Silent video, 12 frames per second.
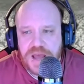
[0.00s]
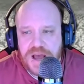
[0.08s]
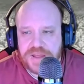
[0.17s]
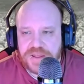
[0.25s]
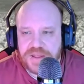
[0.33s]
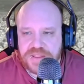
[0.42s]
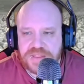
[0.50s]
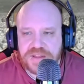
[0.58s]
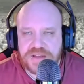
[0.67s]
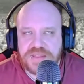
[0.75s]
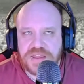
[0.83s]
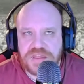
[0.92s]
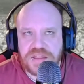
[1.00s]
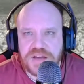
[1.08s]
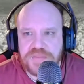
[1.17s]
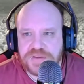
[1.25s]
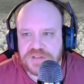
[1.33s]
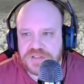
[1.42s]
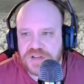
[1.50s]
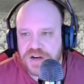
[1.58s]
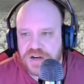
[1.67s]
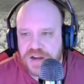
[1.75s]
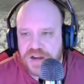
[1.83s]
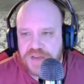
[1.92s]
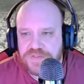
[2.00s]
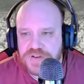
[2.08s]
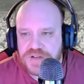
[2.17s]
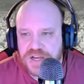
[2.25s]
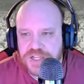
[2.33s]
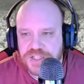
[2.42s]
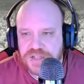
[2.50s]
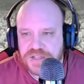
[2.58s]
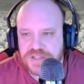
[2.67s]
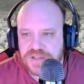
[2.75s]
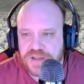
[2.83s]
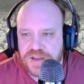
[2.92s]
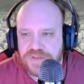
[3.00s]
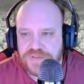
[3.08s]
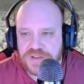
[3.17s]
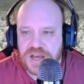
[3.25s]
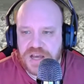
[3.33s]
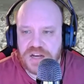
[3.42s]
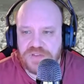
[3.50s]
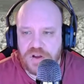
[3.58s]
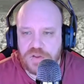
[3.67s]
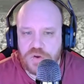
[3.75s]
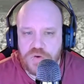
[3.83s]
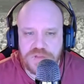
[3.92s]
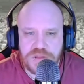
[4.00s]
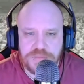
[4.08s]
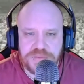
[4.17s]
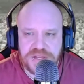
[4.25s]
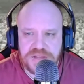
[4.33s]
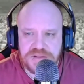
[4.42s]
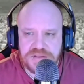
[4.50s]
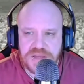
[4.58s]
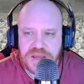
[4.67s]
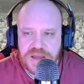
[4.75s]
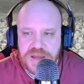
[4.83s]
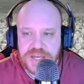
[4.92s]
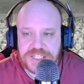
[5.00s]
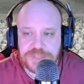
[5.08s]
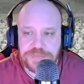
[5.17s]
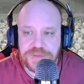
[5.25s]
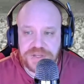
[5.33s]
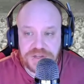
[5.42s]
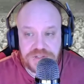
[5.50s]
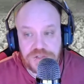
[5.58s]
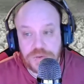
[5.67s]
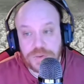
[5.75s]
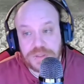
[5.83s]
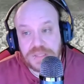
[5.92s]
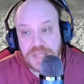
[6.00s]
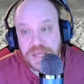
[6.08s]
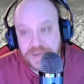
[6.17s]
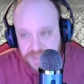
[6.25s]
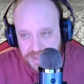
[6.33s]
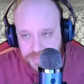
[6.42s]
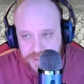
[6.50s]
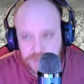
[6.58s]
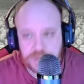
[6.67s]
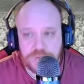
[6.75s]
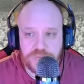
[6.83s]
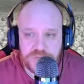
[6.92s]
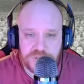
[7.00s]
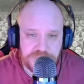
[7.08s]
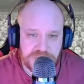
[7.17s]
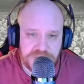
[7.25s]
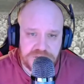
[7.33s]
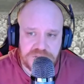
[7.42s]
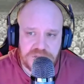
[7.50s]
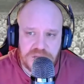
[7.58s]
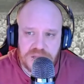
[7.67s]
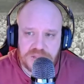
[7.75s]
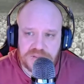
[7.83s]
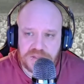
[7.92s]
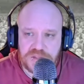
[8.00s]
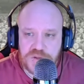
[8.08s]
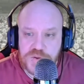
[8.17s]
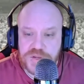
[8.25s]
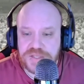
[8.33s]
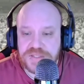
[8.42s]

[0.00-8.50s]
the thing about the targeted advertising is if it's kind of all over the place, it's because you're letting it be all over the place. Like you can